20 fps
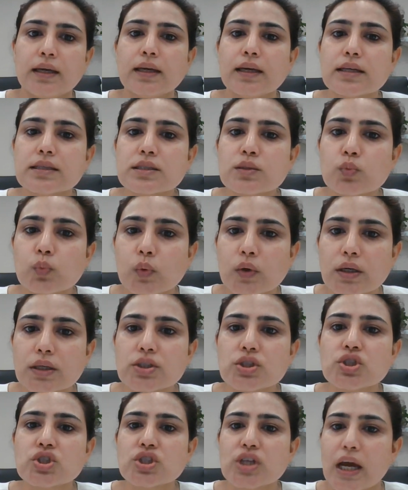It's
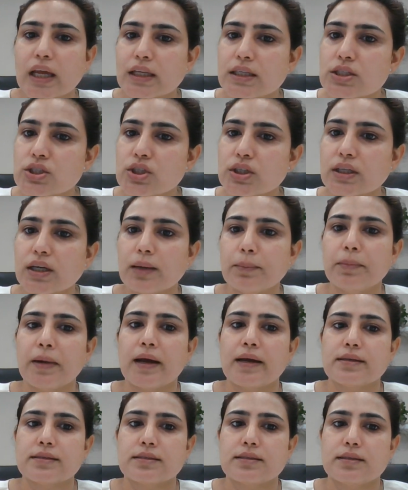worth challenging our
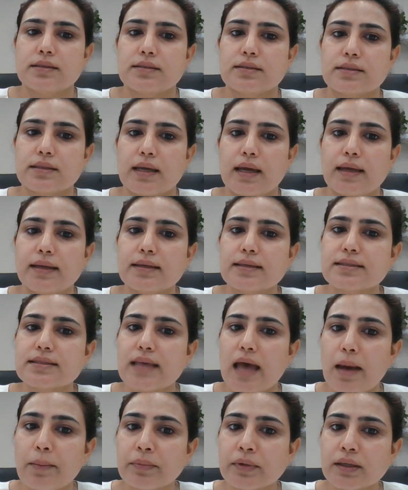biases and
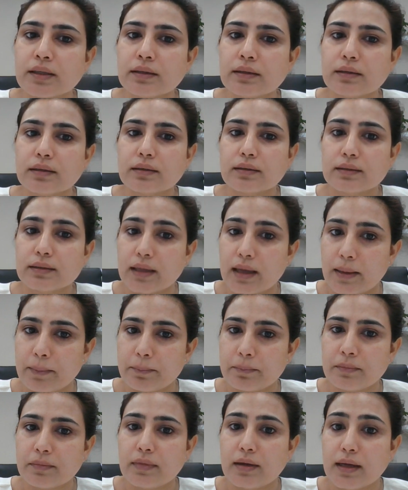examining
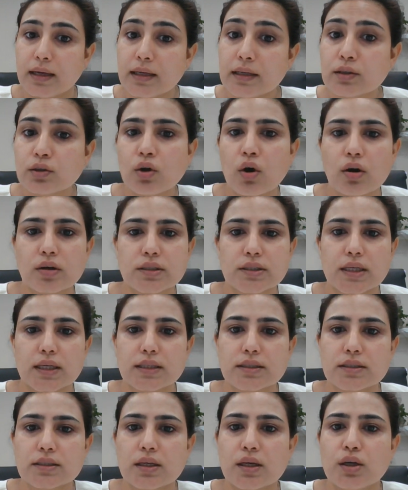them in
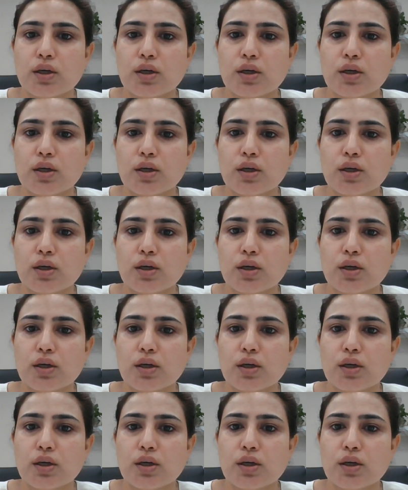context